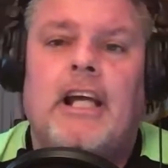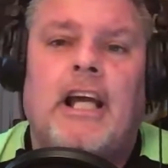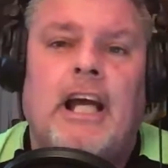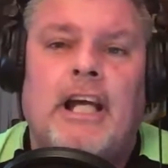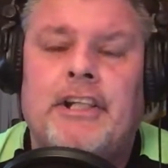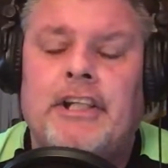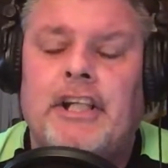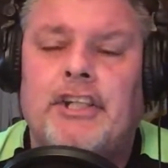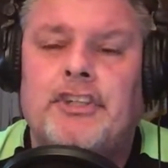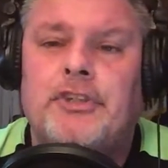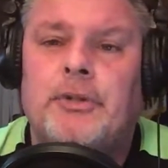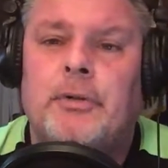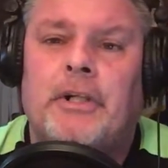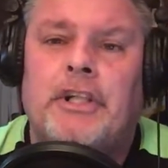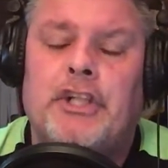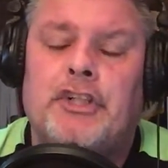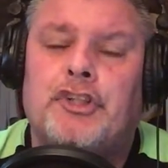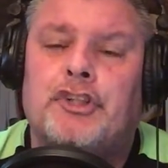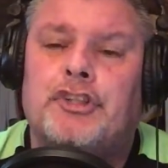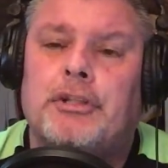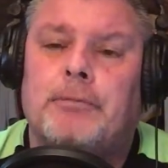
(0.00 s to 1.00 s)
I need you. I
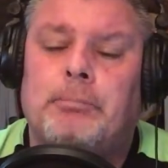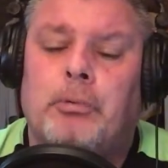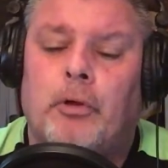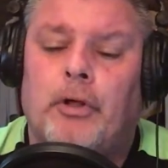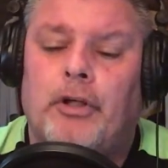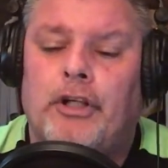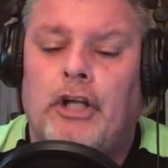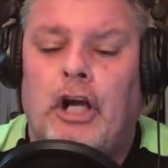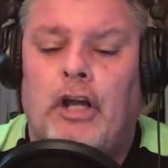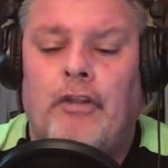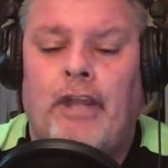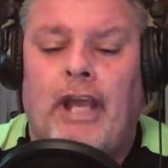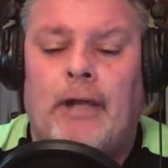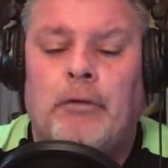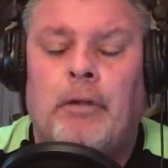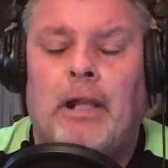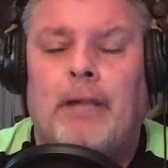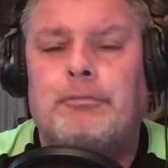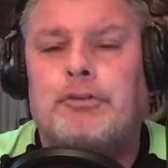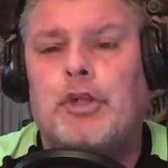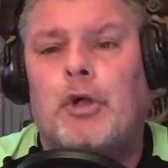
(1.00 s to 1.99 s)
need your support and all that.
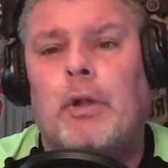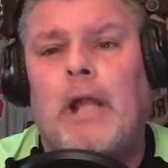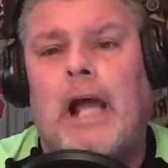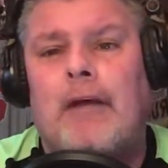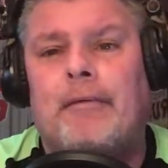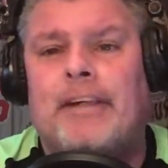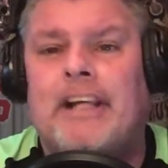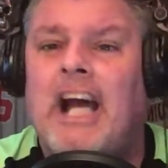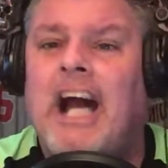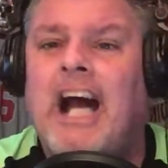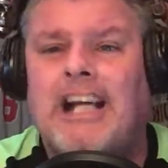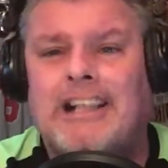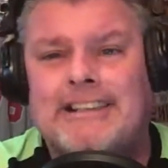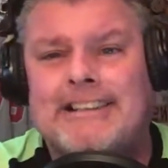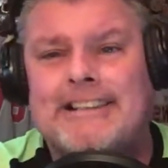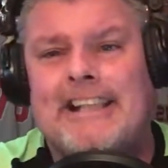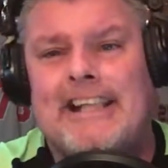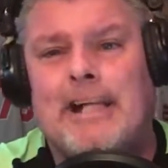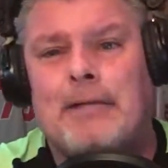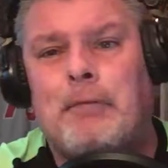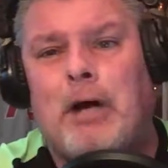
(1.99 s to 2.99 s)
Well, I'm Joe Lowry. I'll
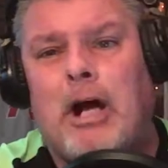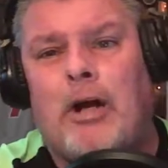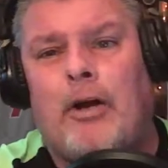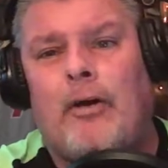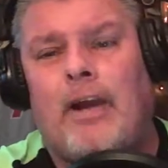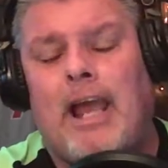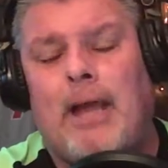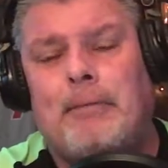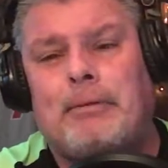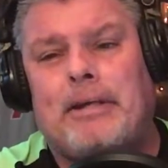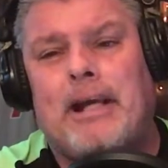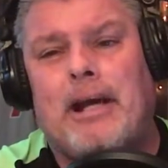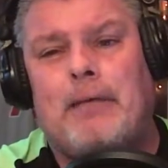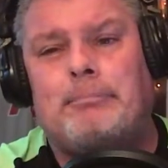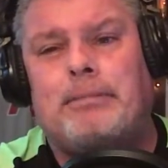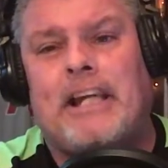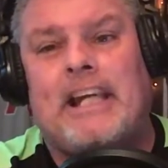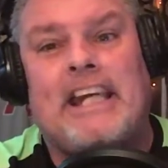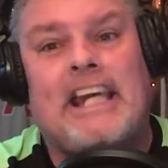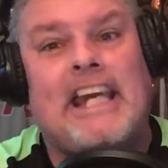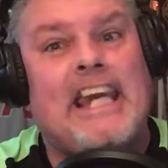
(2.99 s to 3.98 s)
see you tomorrow. Happy
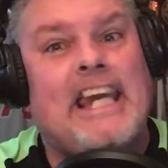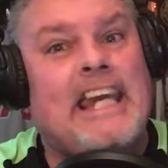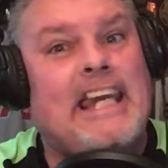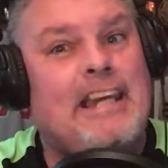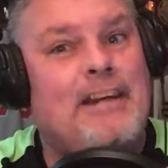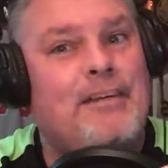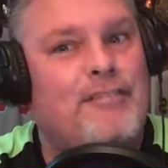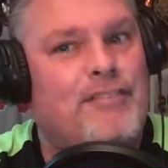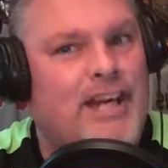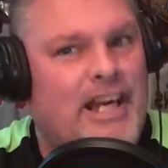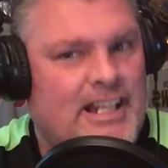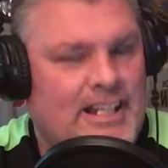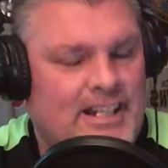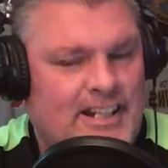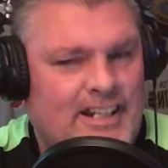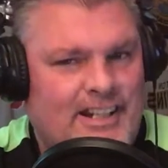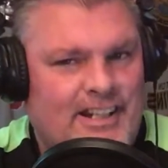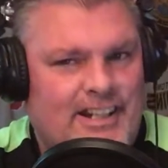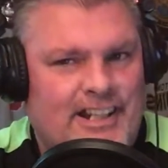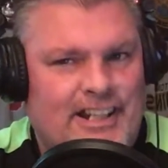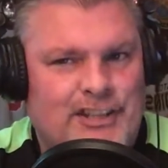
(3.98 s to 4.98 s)
Hump Day Eve.
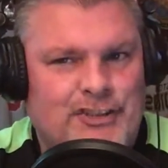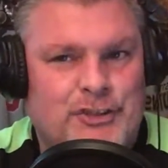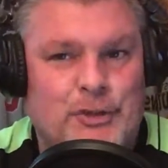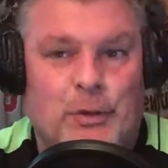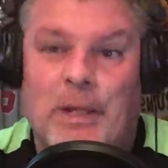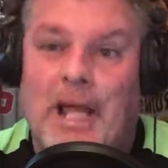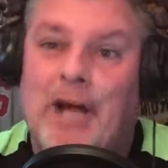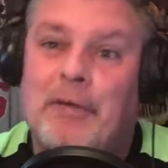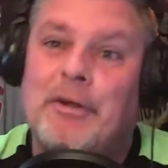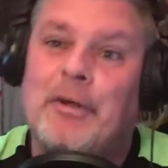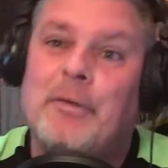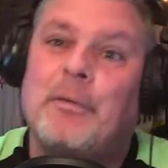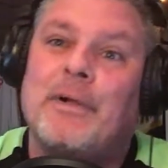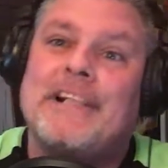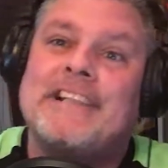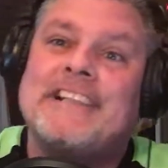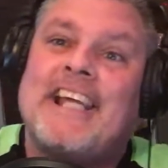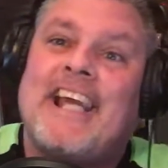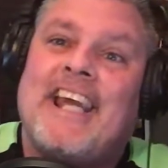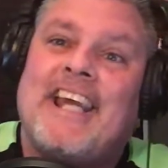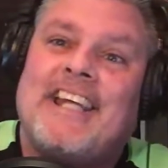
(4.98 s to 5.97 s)
Joe Lowry, what
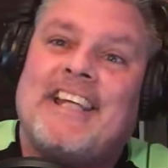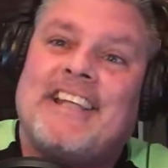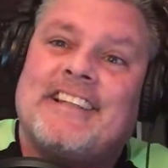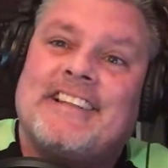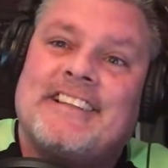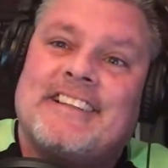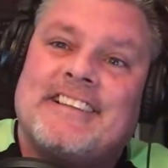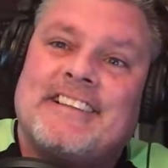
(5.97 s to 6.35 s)
a day.